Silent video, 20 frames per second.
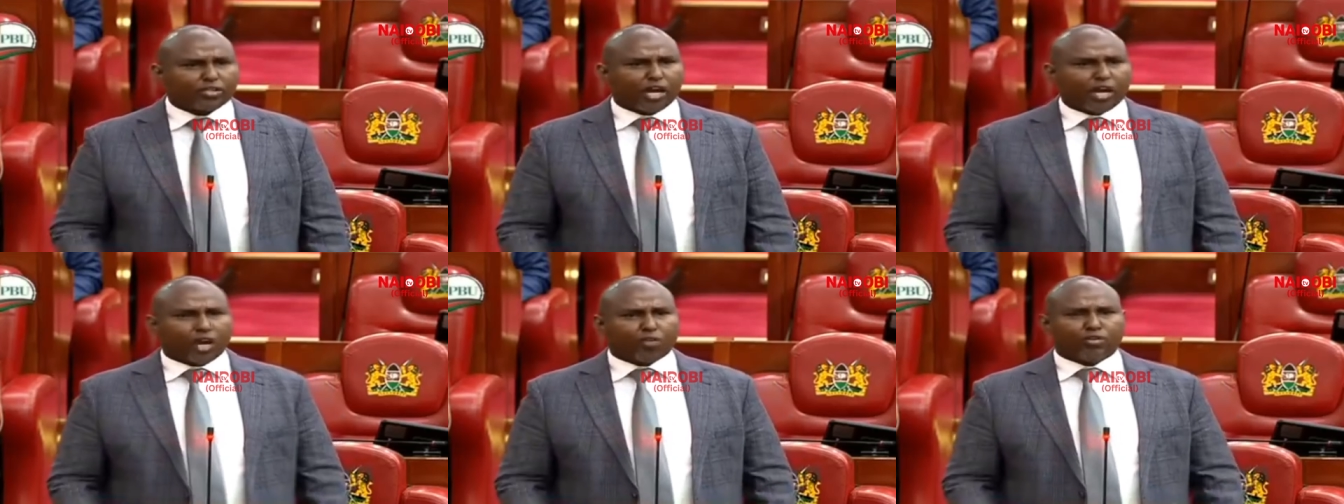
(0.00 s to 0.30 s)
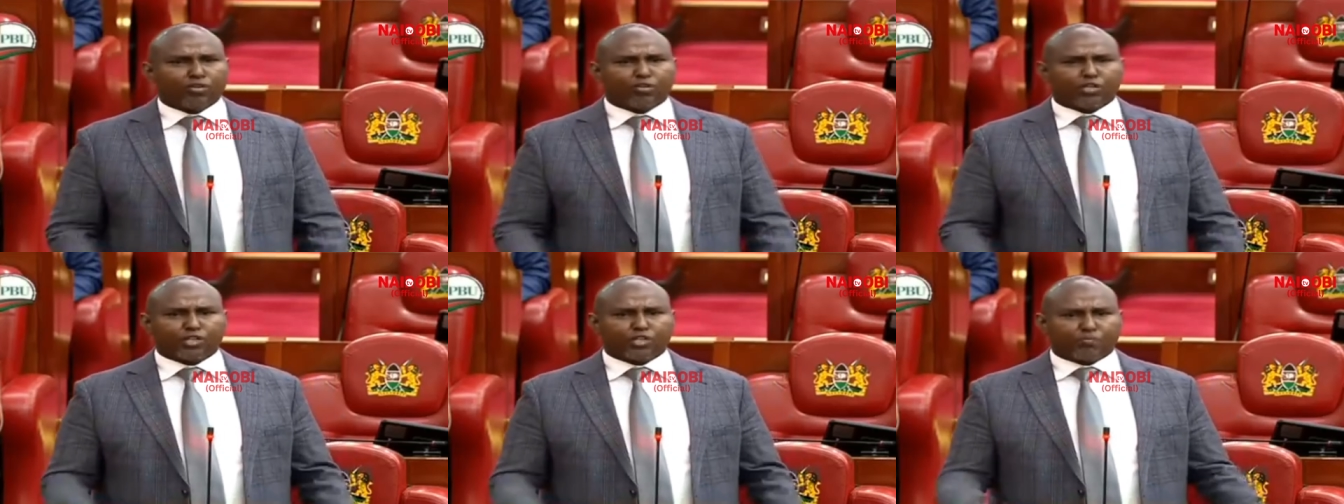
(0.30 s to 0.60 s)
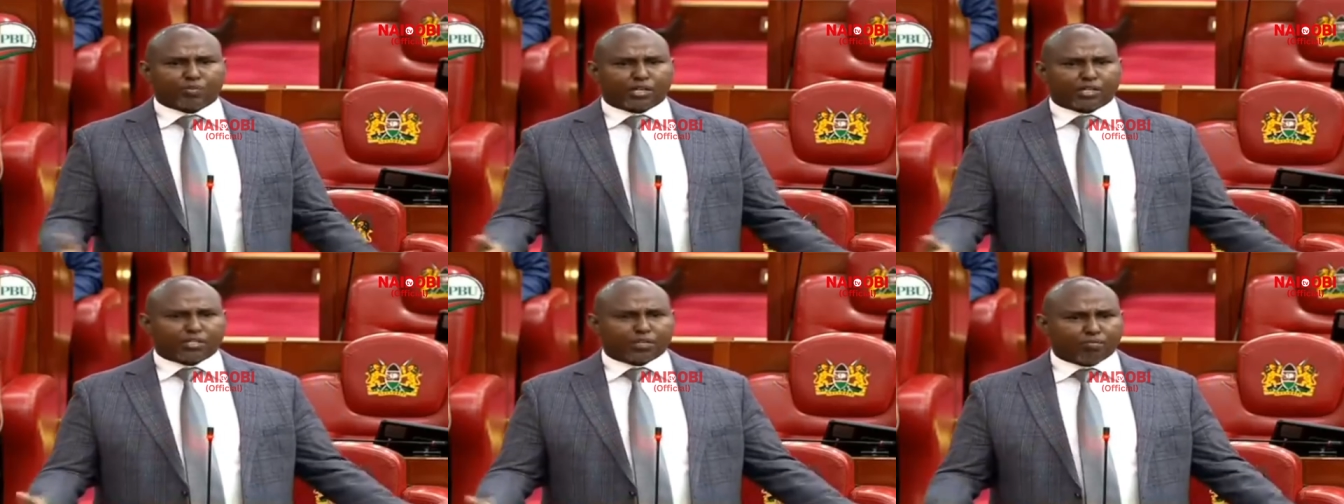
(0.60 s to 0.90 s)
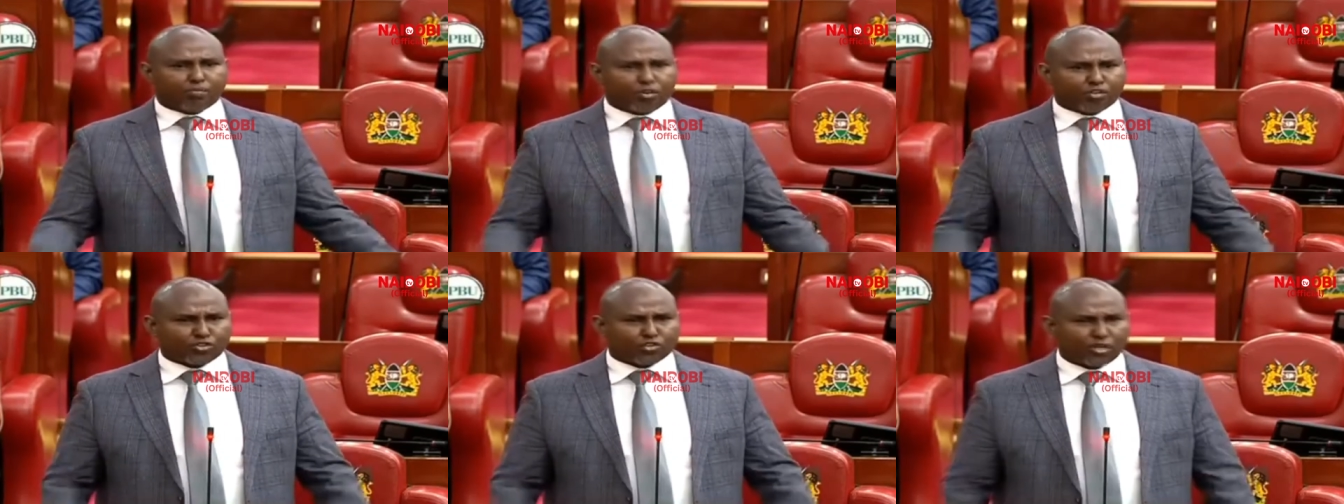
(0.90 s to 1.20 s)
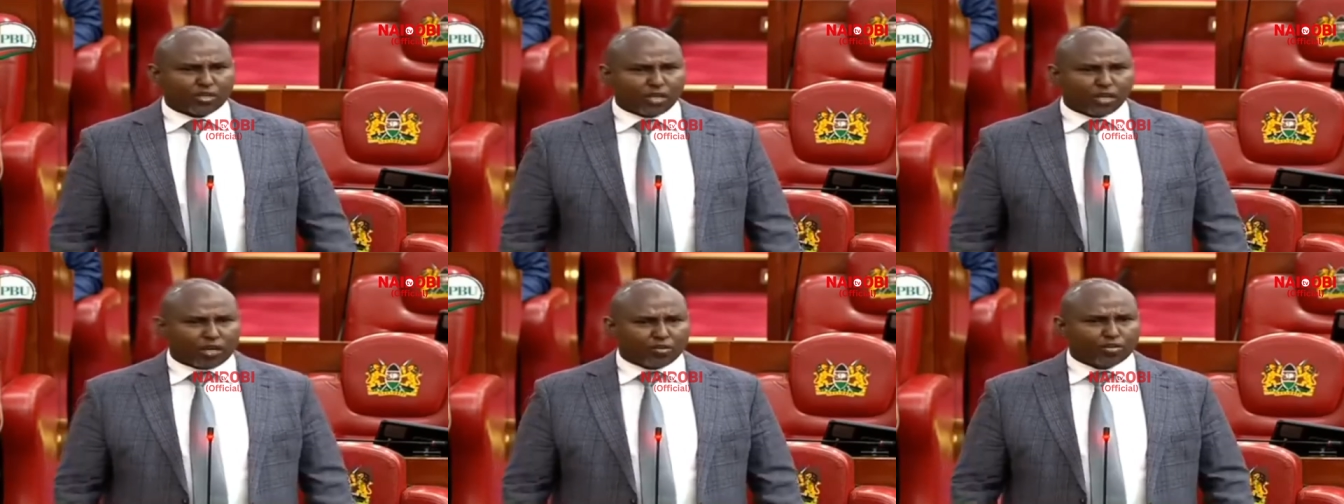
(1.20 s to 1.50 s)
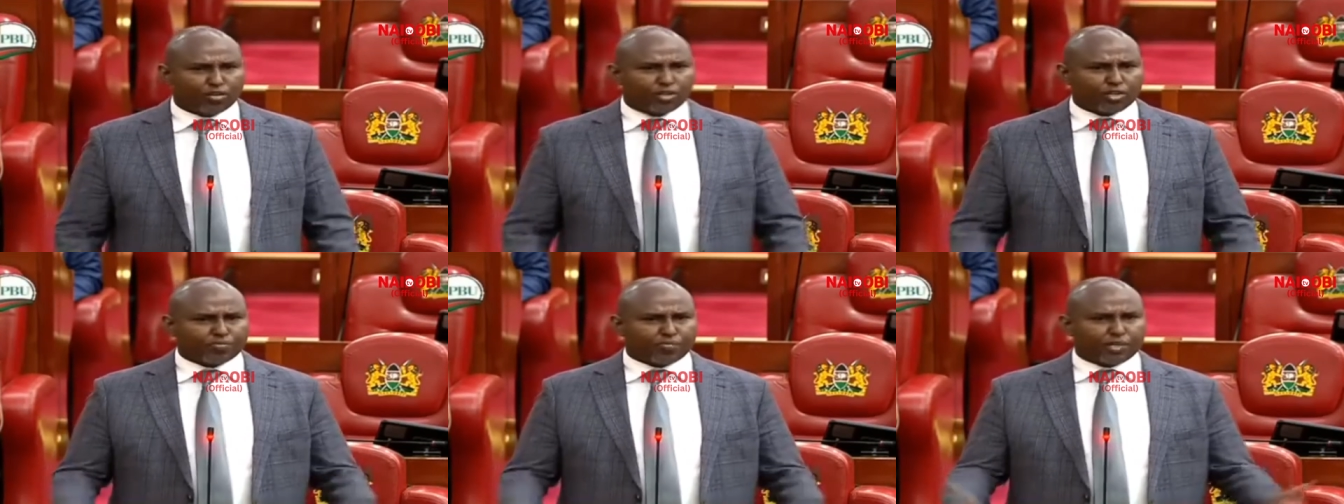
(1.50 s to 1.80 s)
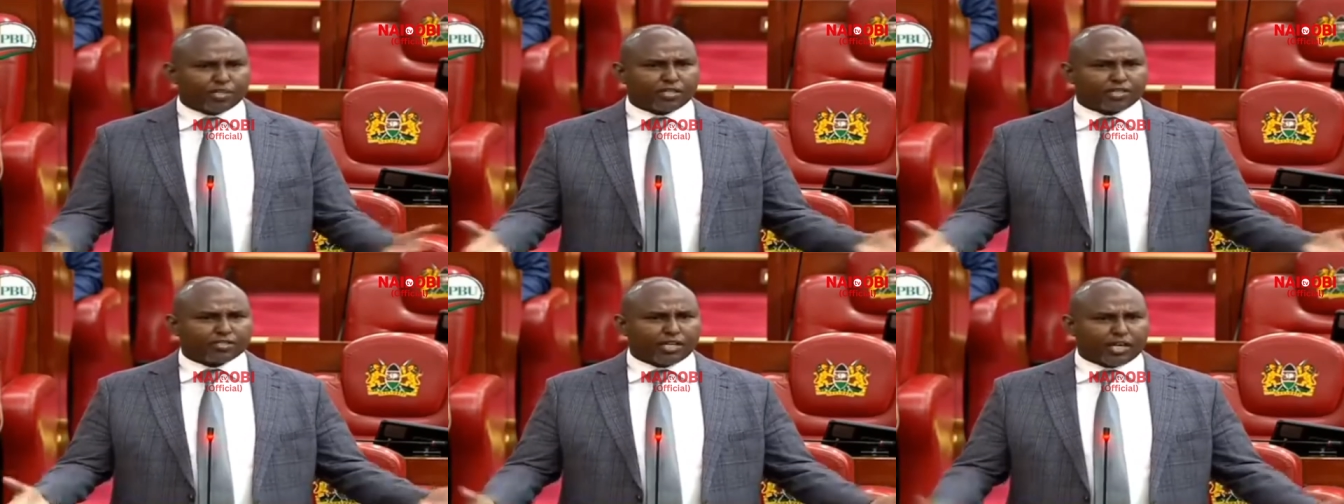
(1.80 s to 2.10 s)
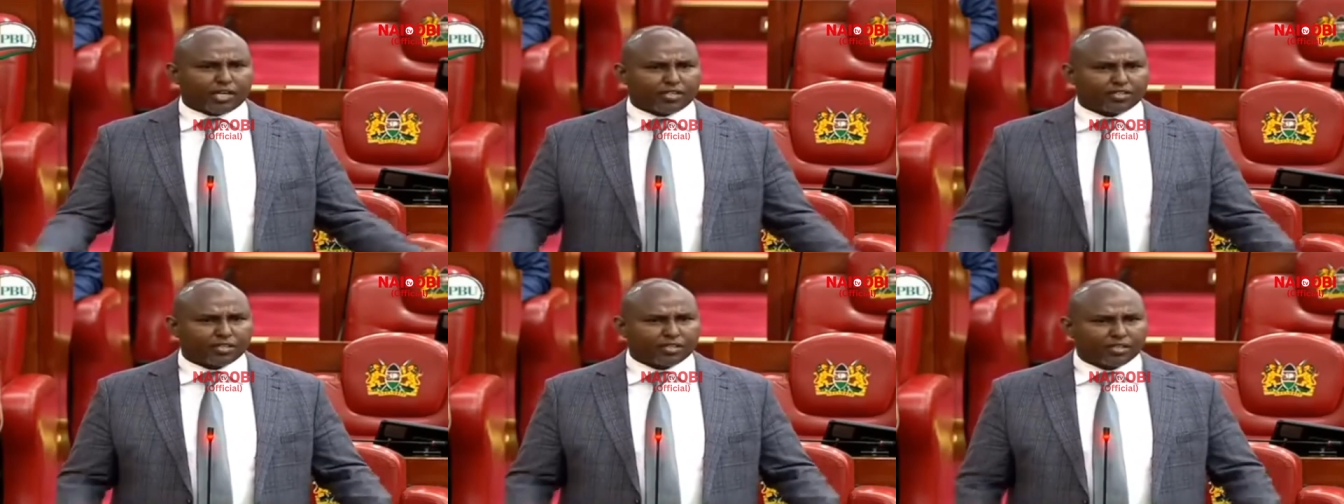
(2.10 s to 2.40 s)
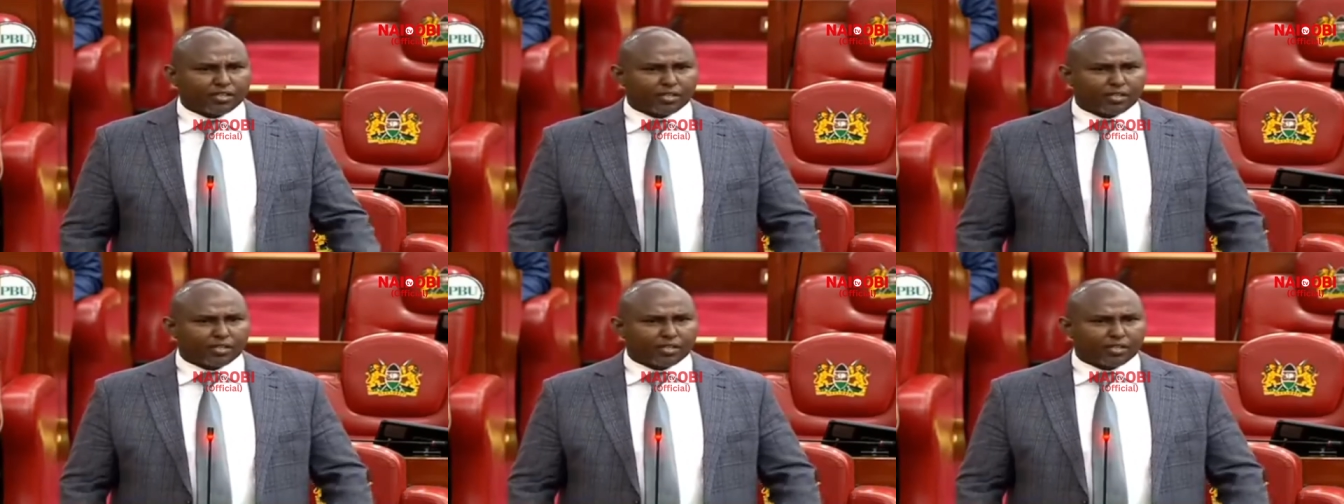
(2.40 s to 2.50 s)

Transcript: how do we respect the mosque? How do we respect the church?